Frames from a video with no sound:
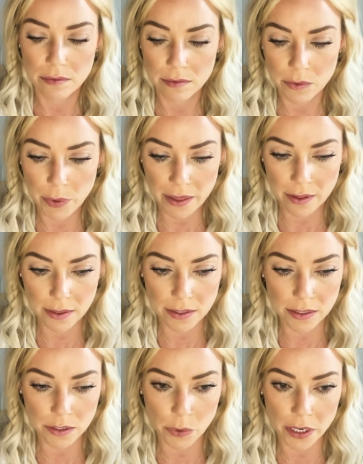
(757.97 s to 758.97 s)
way that
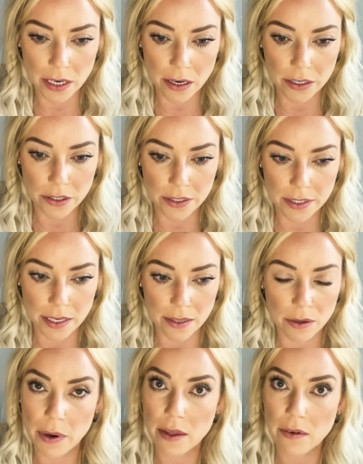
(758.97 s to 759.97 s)
this is working on your skin
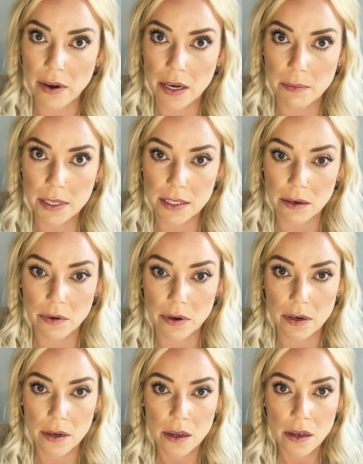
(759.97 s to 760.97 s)
the way that vitamin C
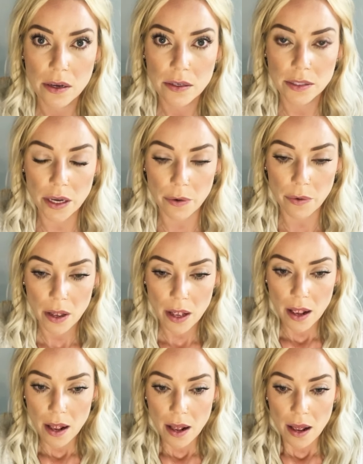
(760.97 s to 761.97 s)
would. So
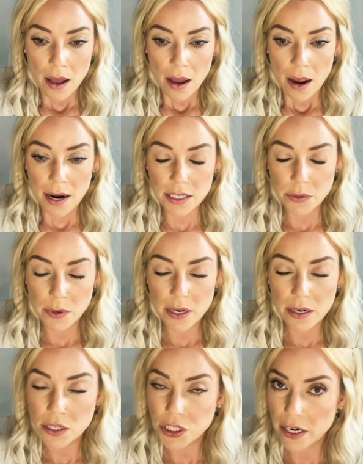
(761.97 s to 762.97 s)
I just wanted
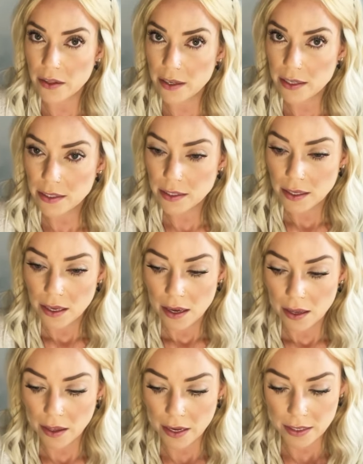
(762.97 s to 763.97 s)
to share this.
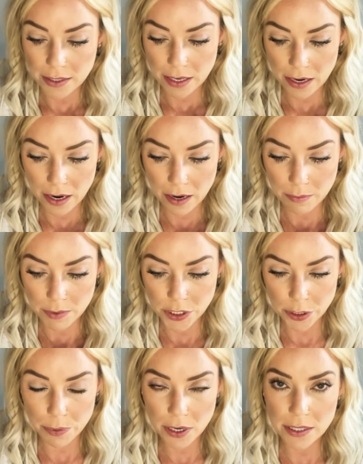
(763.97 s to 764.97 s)
Like I said, I'm
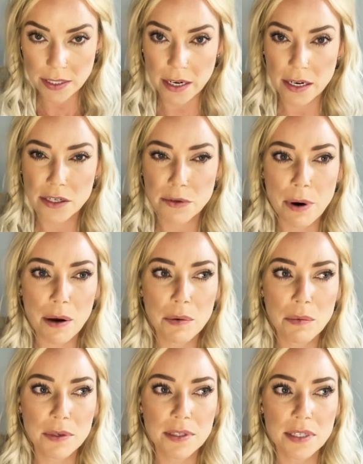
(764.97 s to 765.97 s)
super excited. You probably
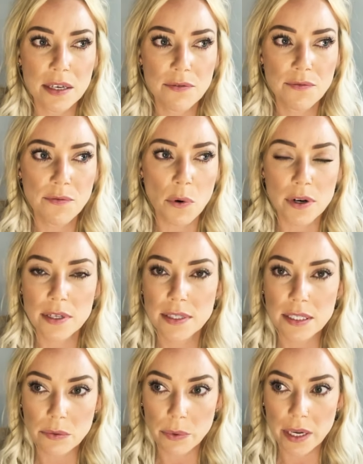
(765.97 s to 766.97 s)
will see 4 to
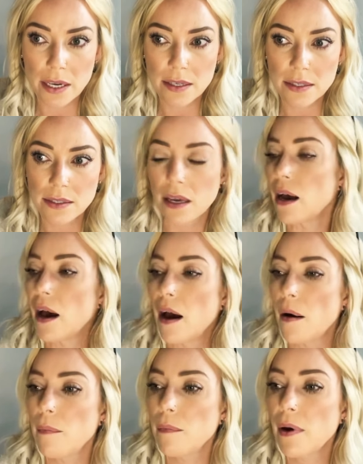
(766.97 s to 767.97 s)
6 weeks.
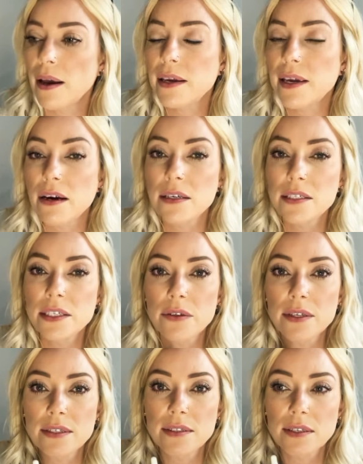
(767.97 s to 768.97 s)
I guarantee you
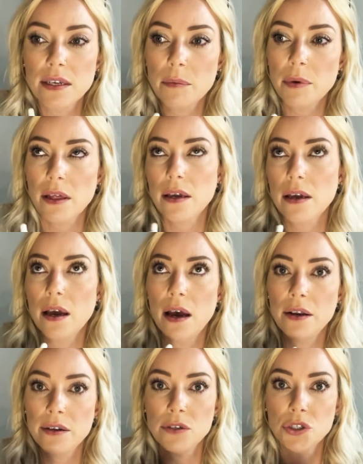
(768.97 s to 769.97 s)
this is going to be like a
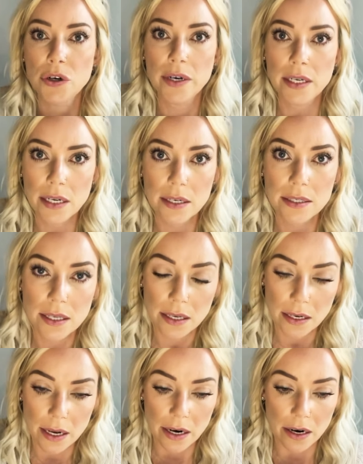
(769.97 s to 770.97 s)
new trending
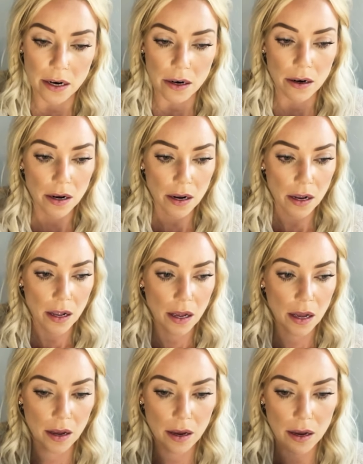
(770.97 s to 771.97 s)
skincare,
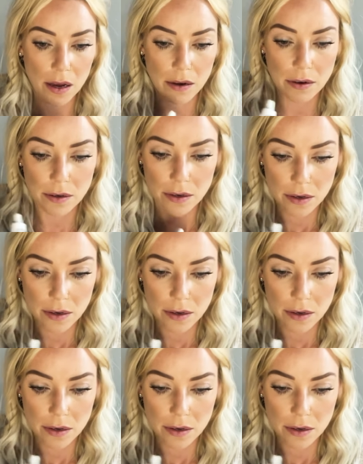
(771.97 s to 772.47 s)
I